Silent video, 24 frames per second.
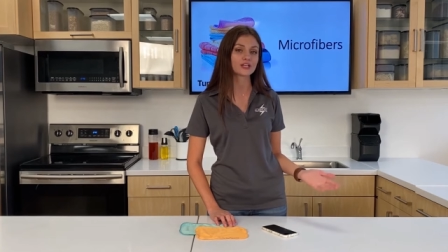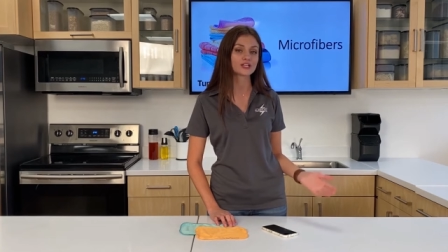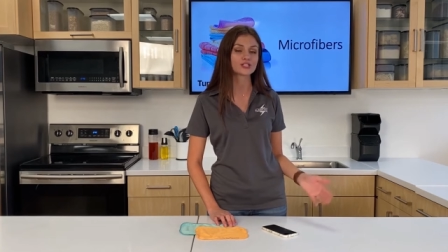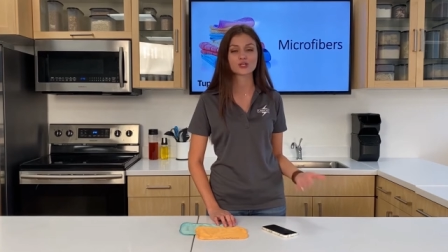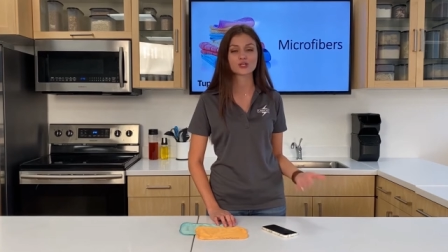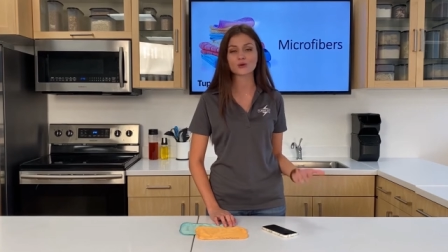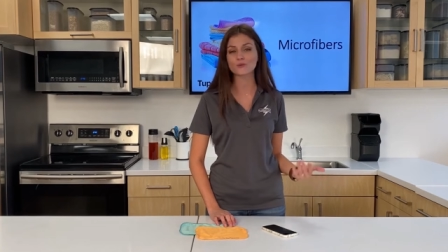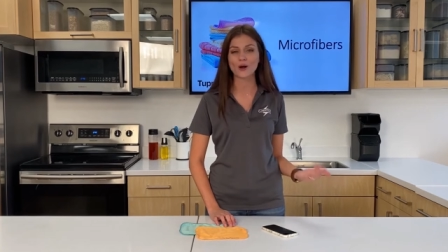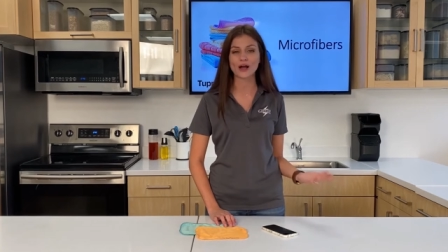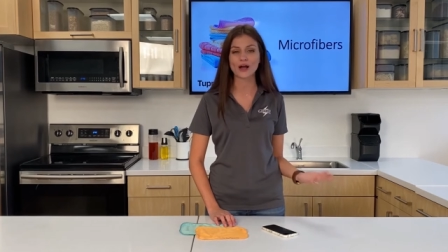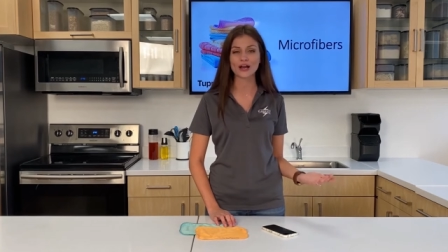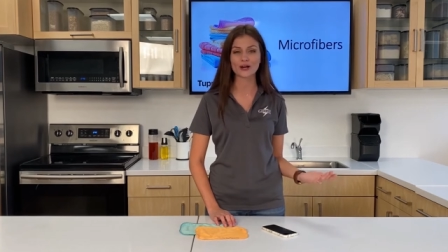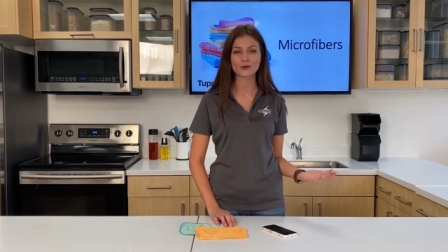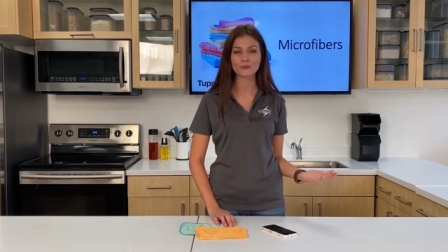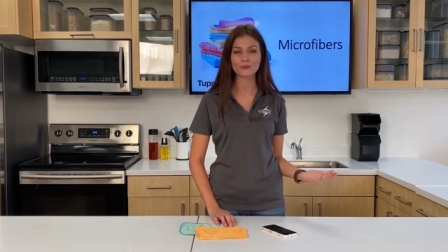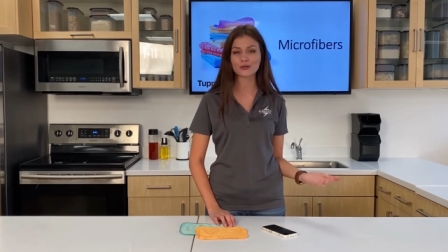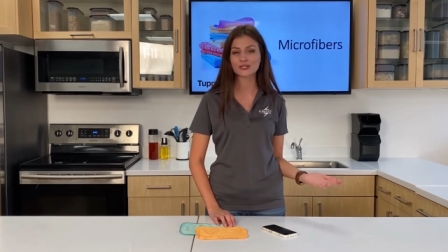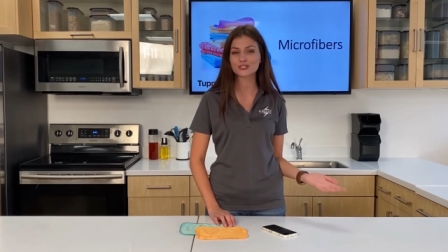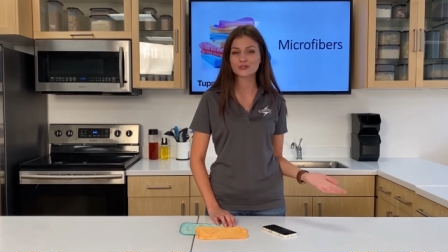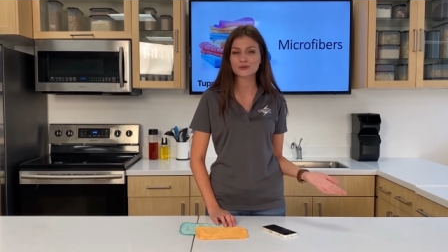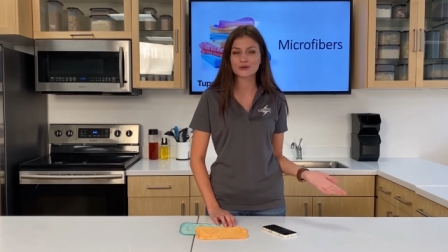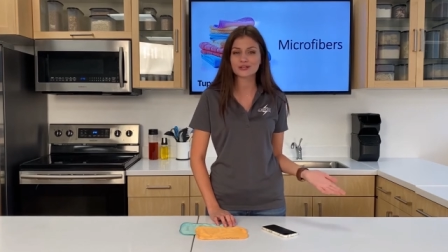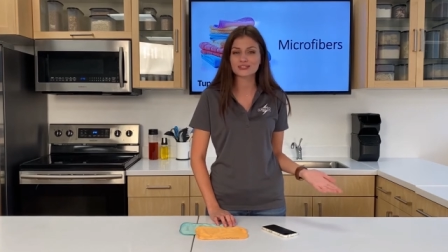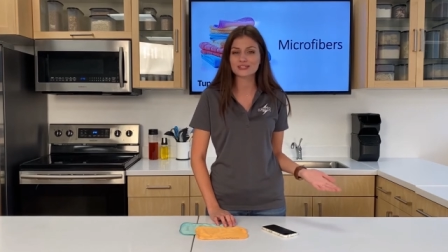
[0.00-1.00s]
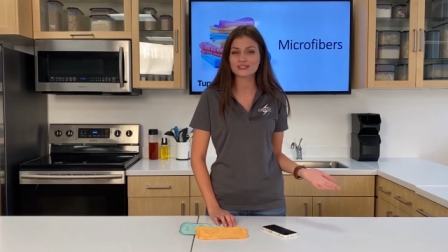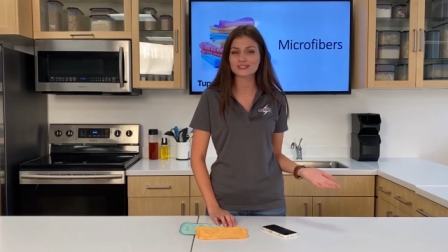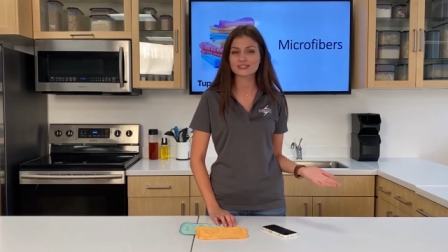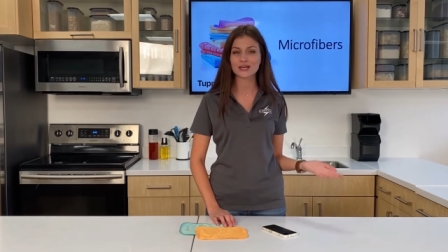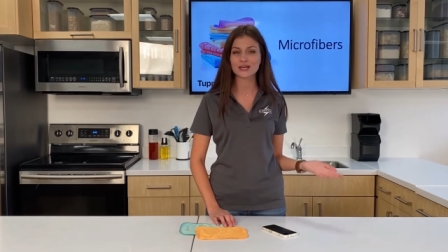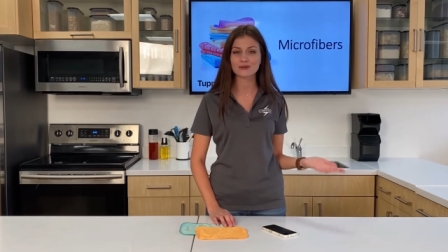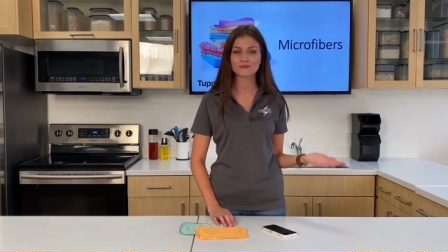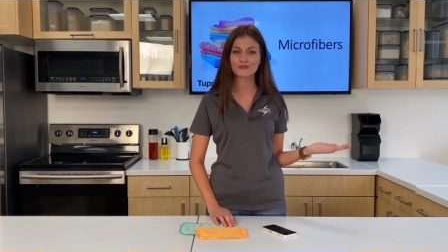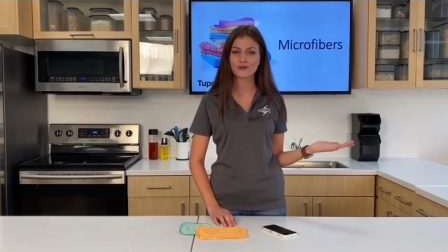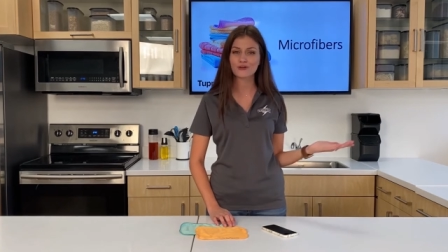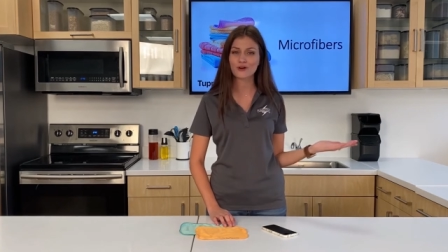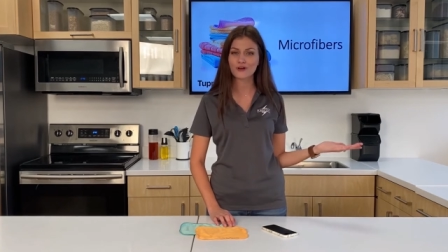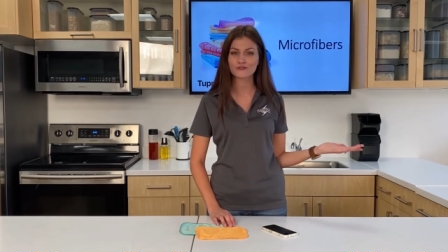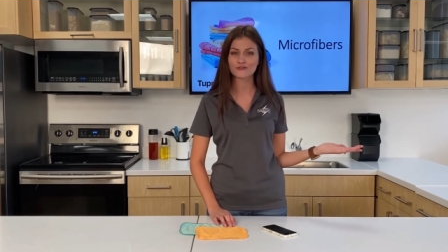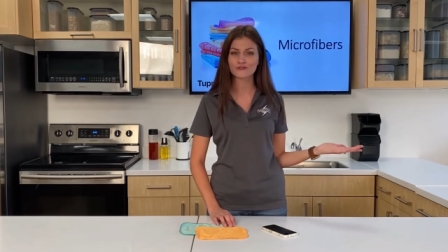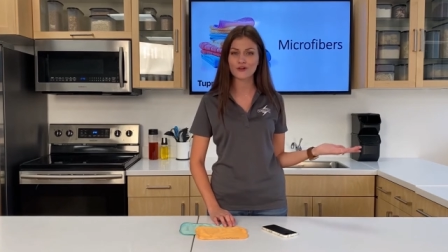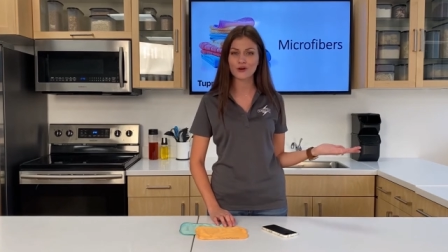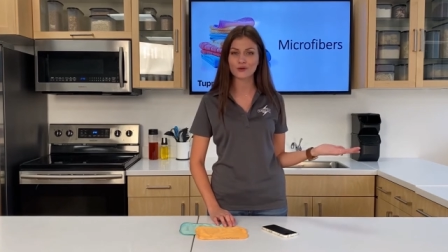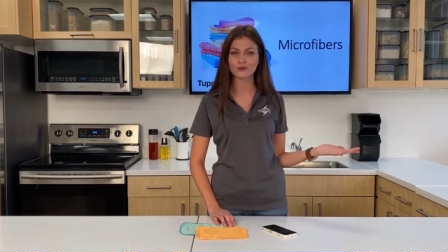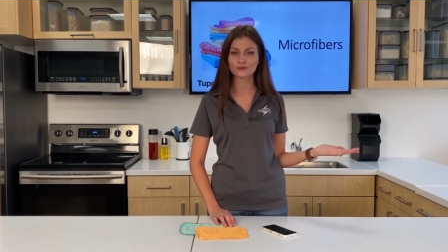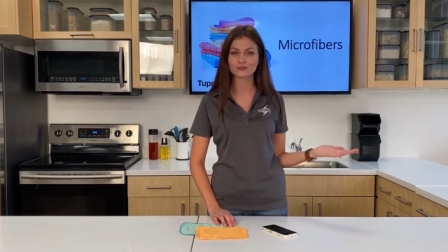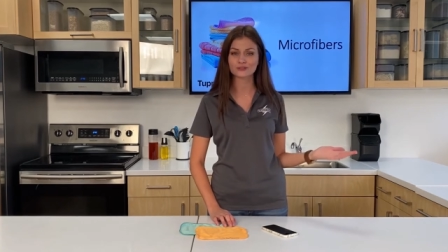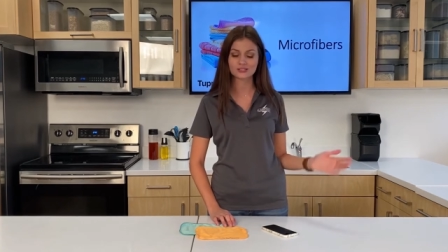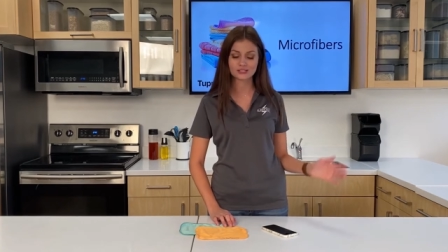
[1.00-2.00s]
so why aren't we doing the same for our
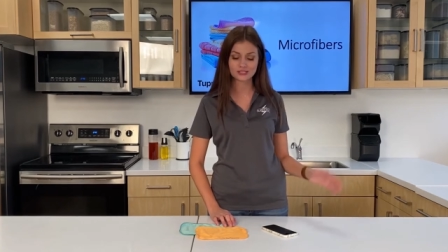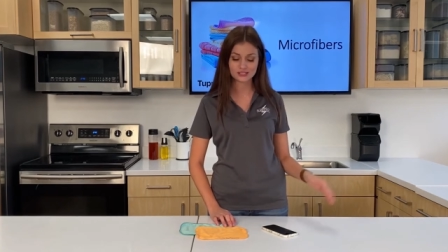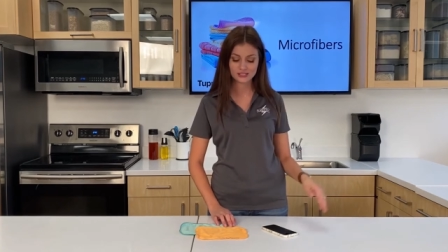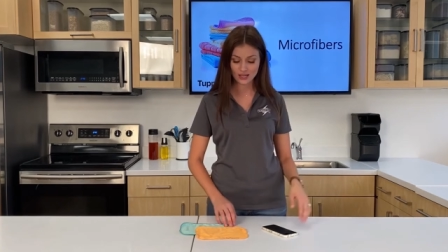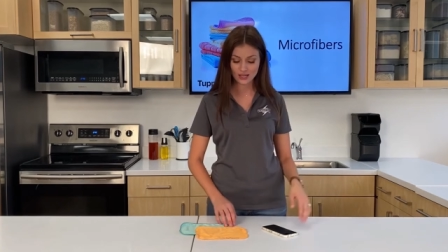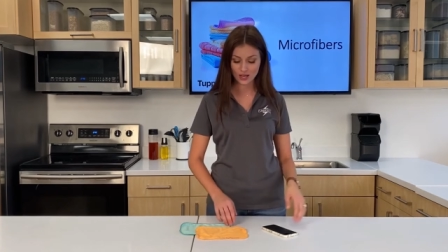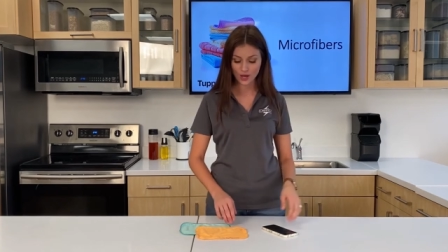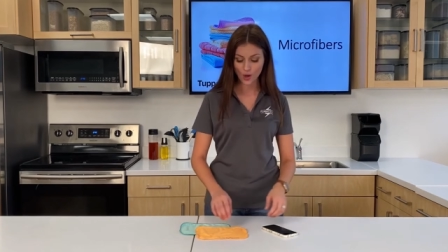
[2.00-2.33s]
phones?